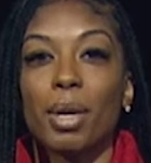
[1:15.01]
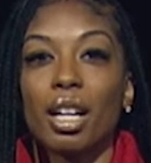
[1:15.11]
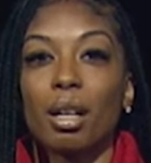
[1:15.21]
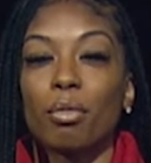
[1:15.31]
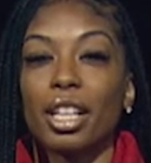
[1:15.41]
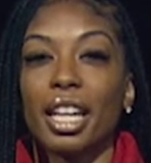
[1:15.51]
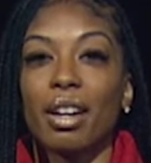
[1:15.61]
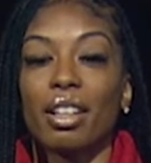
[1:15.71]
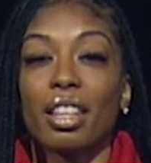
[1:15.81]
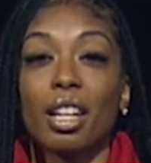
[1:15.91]
in Montgomery
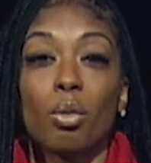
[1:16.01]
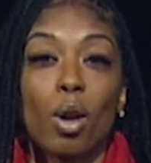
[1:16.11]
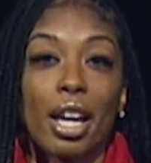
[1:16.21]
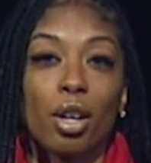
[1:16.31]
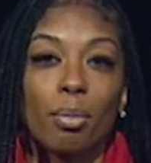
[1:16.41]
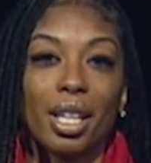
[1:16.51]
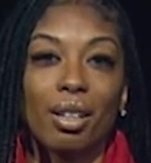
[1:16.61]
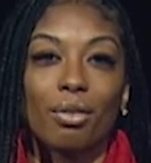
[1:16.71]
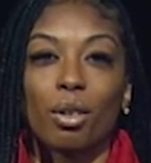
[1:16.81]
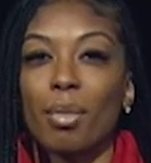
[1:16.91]
County than in Wyoming,
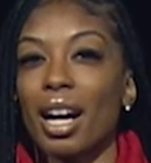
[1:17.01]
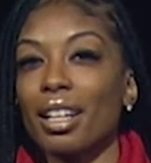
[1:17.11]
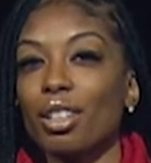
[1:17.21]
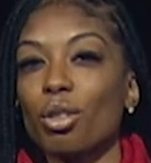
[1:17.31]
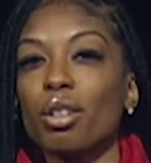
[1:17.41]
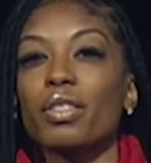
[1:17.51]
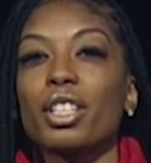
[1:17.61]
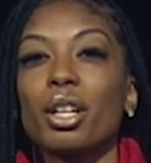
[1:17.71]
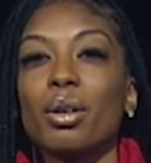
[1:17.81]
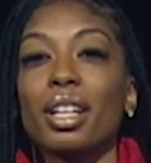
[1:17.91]
Vermont, North
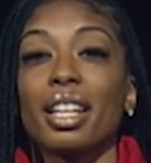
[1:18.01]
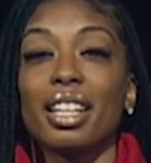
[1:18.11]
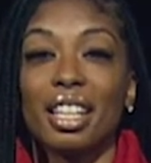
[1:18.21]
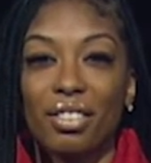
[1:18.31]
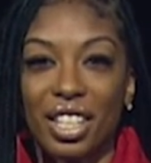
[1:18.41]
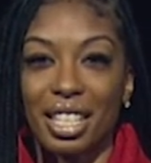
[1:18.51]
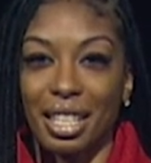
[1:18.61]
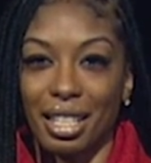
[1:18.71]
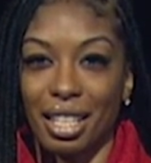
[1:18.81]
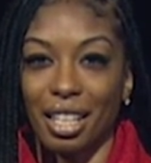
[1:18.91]
Dakota, and even D
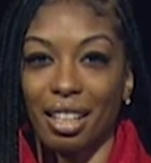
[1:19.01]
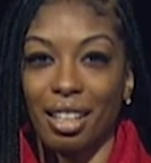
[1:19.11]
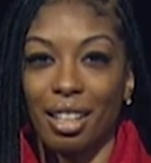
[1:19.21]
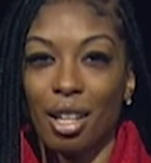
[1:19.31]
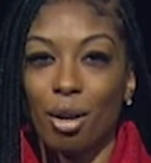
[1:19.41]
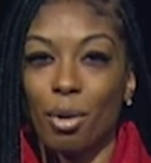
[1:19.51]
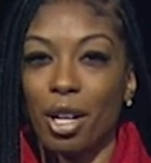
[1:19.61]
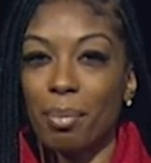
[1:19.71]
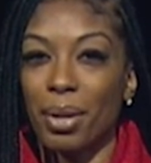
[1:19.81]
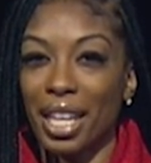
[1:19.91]
C We are
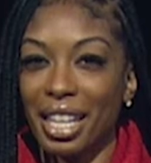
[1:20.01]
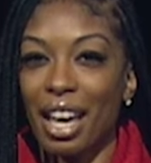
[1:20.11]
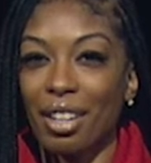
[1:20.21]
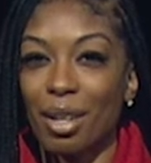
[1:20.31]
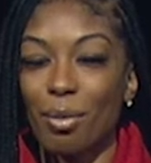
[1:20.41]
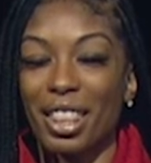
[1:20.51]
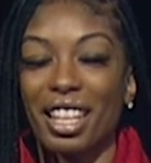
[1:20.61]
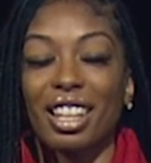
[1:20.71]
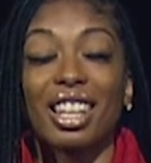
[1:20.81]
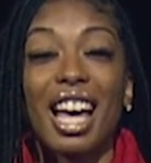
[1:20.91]
a big county with a
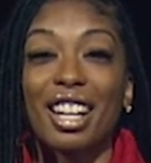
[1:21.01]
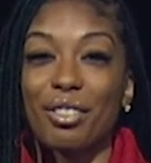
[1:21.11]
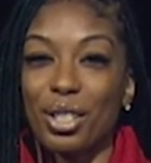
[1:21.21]
lot of